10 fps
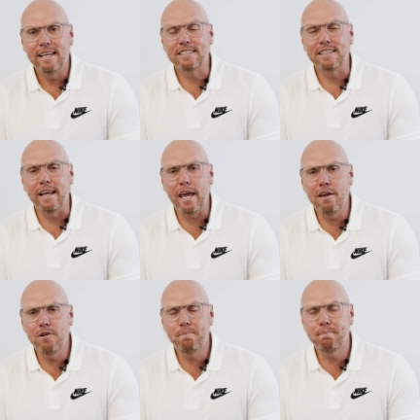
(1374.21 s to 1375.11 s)
is an
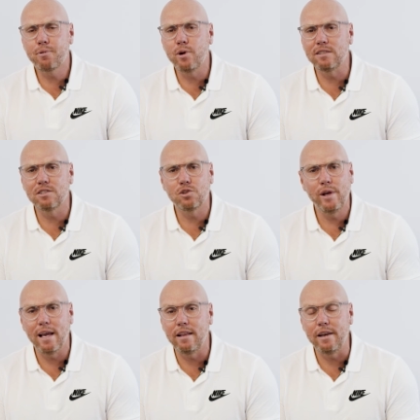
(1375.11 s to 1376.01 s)
ever present
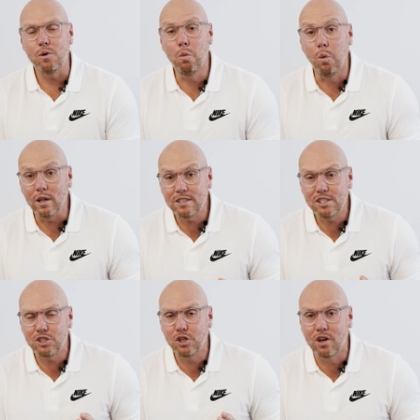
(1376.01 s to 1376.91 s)
reality,
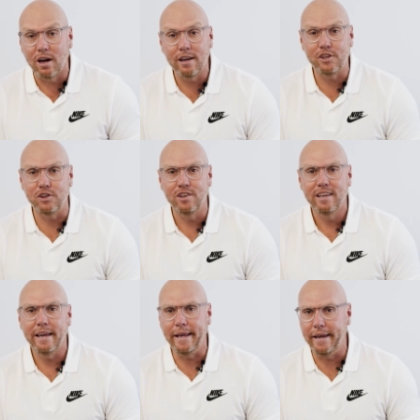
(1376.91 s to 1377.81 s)
wanting to guide you
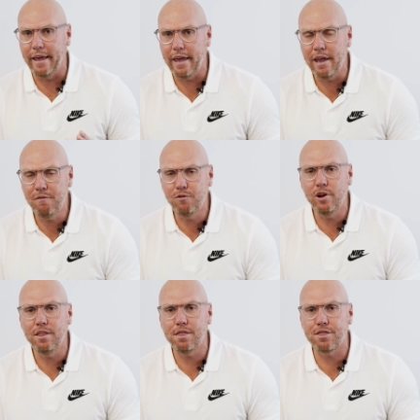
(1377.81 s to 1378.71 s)
in
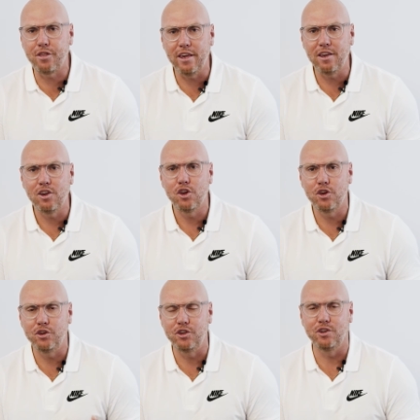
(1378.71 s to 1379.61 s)
everything
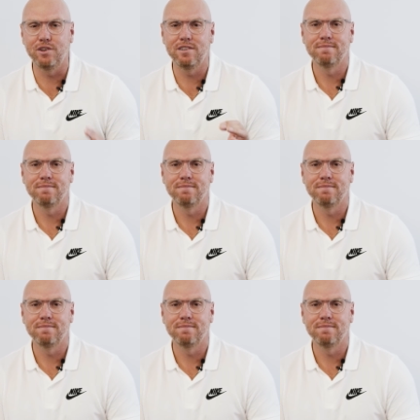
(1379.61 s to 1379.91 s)
you do.